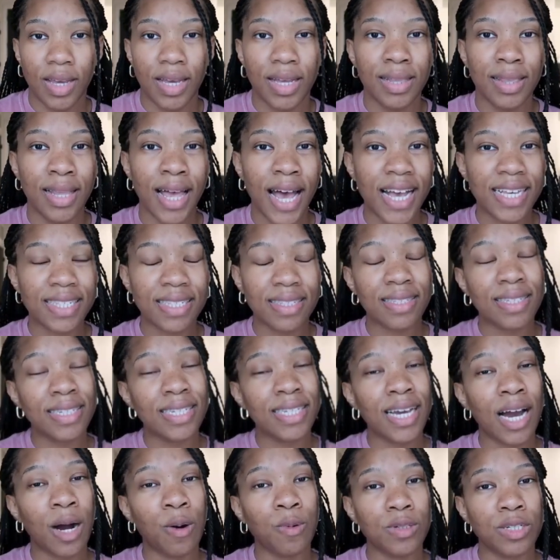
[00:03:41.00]

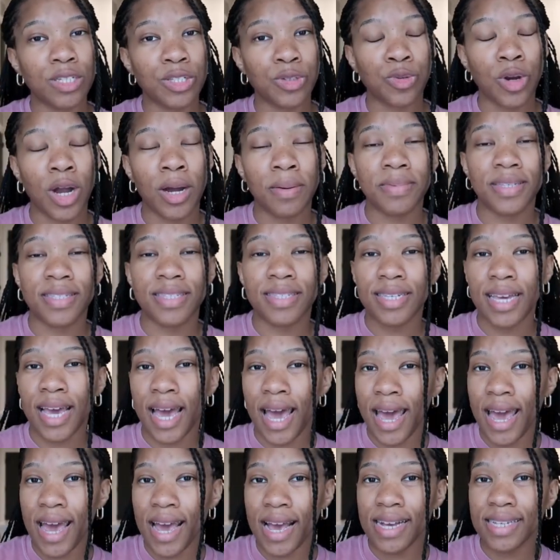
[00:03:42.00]
Lastly, I would describe the
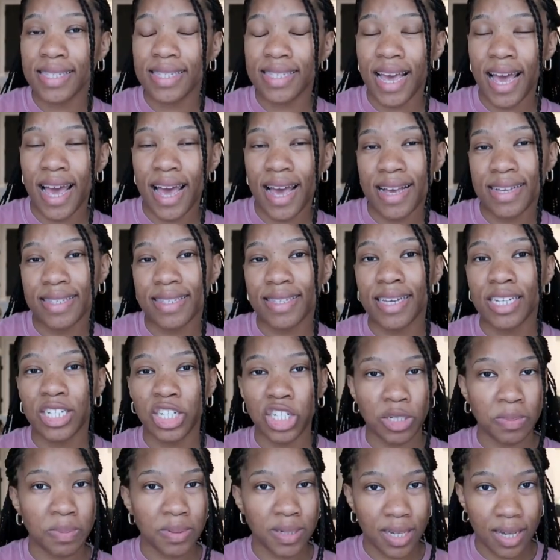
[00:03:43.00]
tags as a
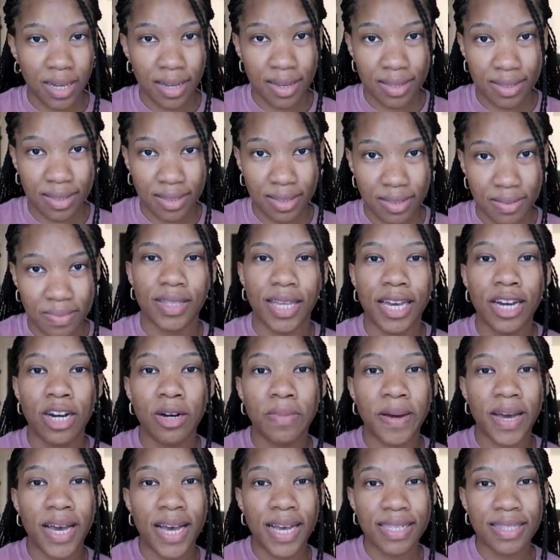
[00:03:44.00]
GPS. They
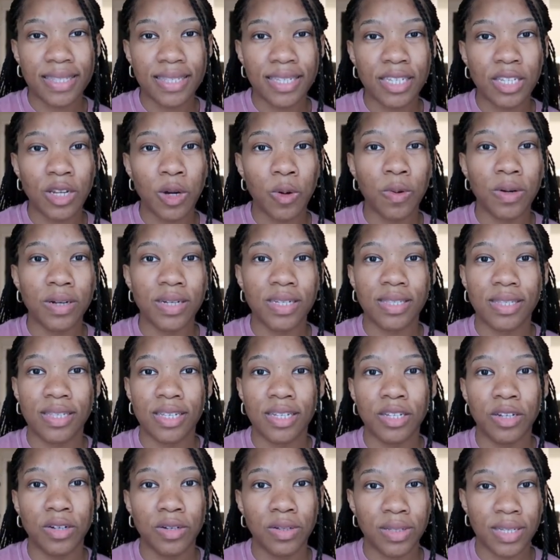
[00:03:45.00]
help Etsy know where to
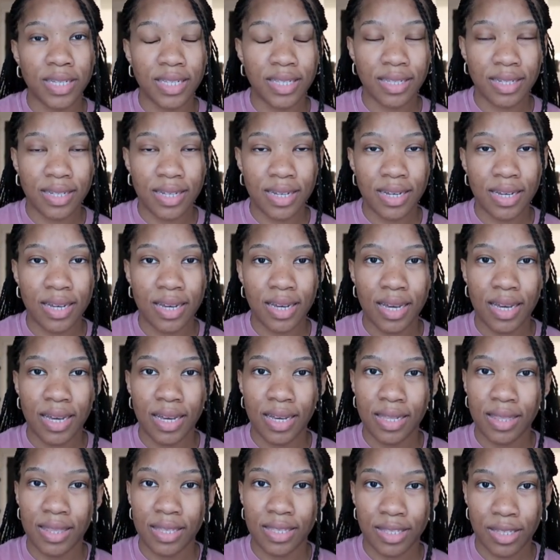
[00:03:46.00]
send your listing
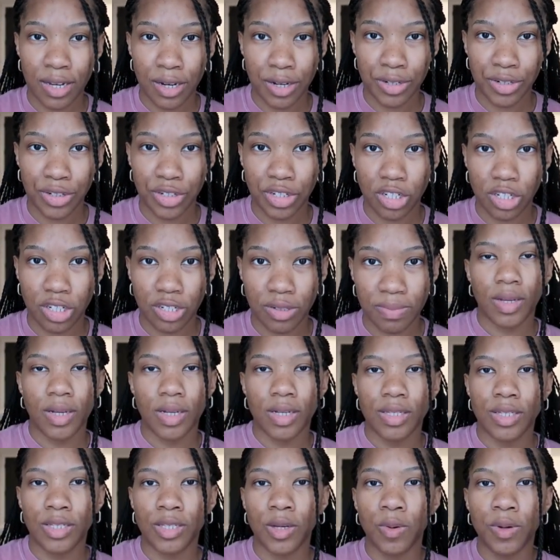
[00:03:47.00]
in the search.
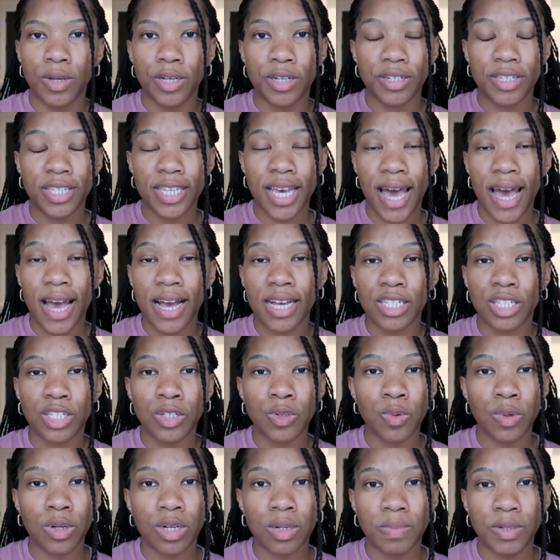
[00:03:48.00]
So in your tags,
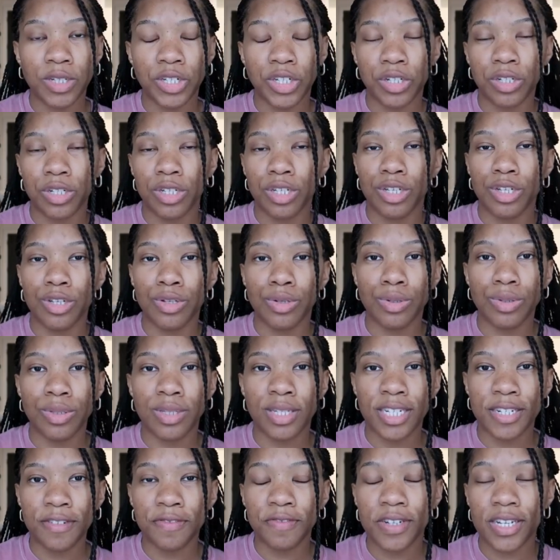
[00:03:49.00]
you want to be sure to use
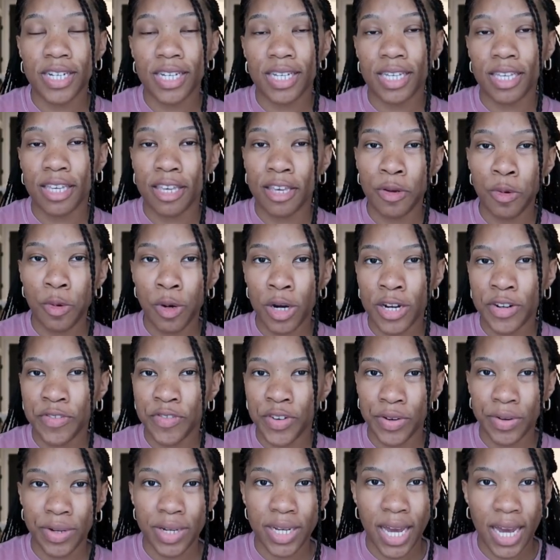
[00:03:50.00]
different keyword
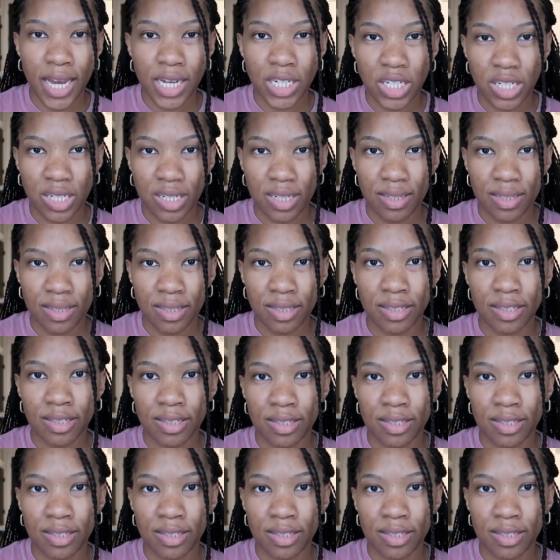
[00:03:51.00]
variations